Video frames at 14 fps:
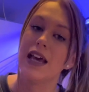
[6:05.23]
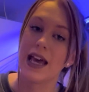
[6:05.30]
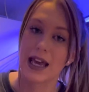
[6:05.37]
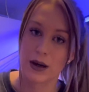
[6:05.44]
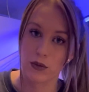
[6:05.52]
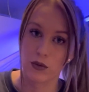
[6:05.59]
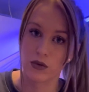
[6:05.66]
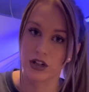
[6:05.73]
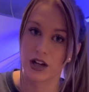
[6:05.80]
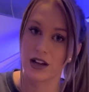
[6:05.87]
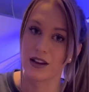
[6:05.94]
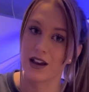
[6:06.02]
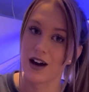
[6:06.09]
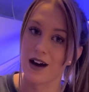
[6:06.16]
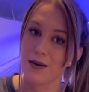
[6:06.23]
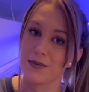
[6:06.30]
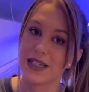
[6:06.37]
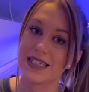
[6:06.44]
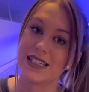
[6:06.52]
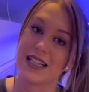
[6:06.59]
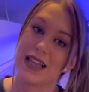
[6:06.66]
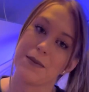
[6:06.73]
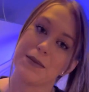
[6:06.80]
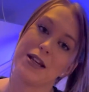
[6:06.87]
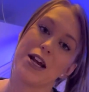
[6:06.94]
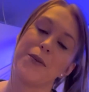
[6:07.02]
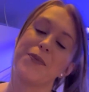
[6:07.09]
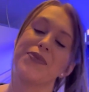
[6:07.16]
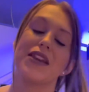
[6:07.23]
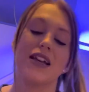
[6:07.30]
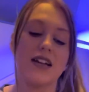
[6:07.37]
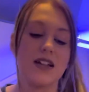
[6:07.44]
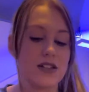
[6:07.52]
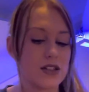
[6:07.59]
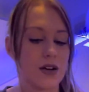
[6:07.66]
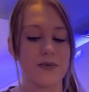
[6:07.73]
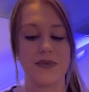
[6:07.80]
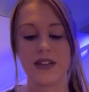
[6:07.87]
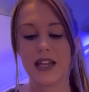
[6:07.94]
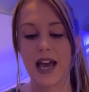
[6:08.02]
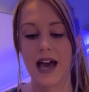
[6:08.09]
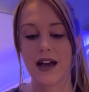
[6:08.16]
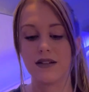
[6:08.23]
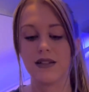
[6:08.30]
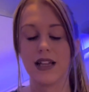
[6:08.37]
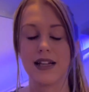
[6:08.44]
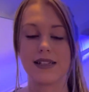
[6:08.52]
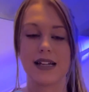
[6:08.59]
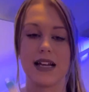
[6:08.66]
it would alarm me to let me know. So yeah, let's get